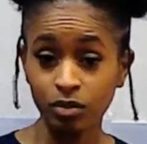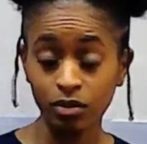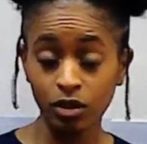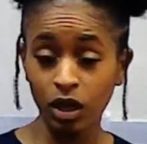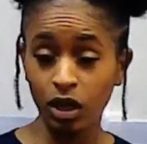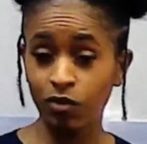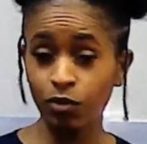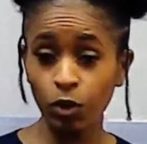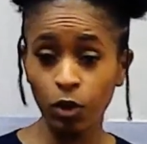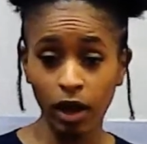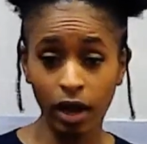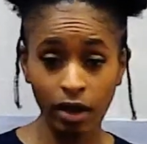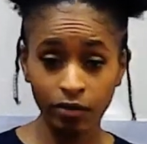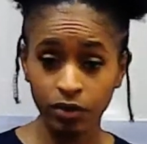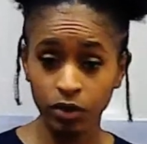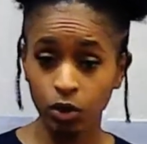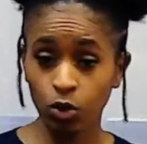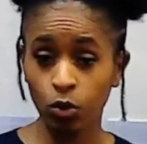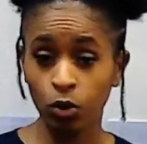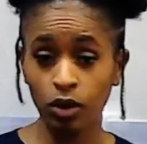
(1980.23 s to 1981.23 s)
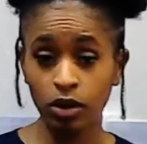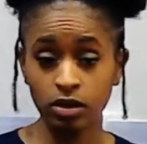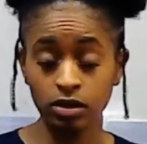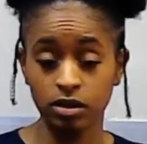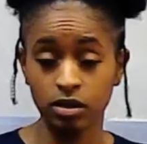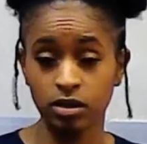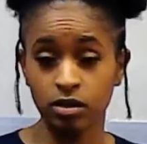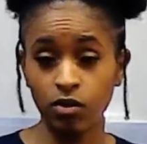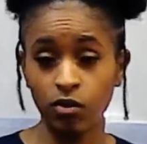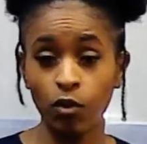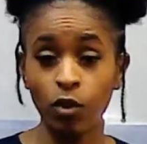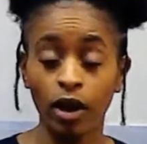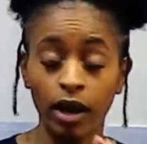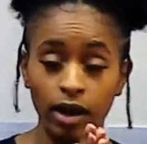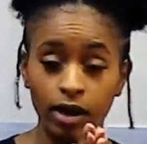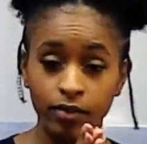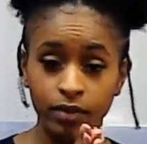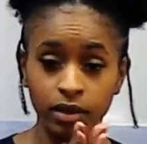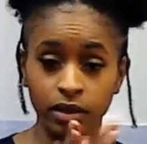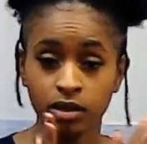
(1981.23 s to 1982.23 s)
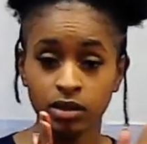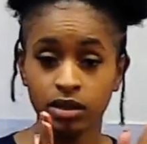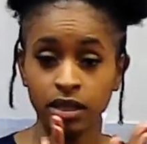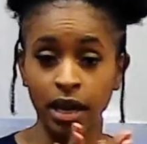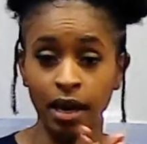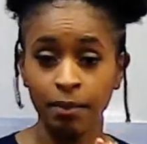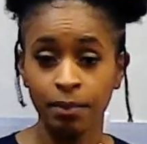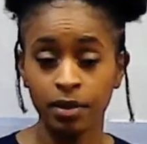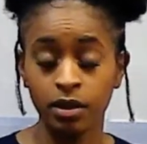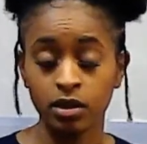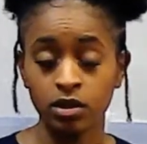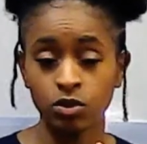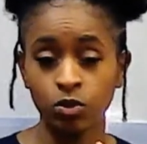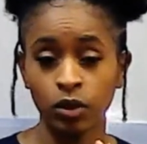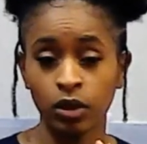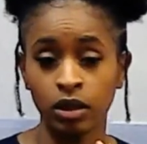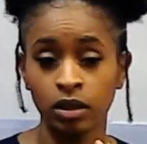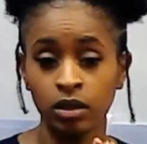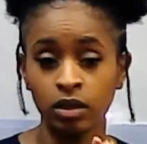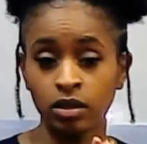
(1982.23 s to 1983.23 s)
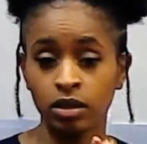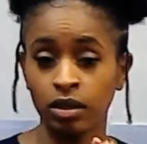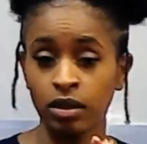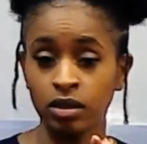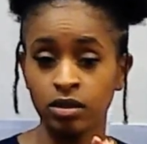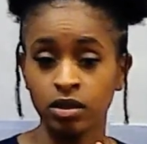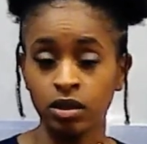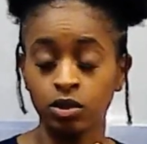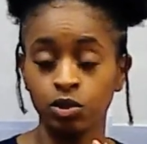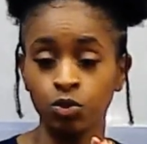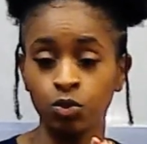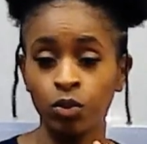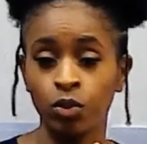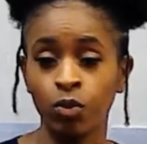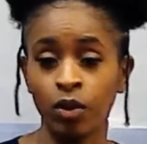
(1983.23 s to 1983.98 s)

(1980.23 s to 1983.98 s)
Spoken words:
if you have any questions, if you have any topics or any things that you would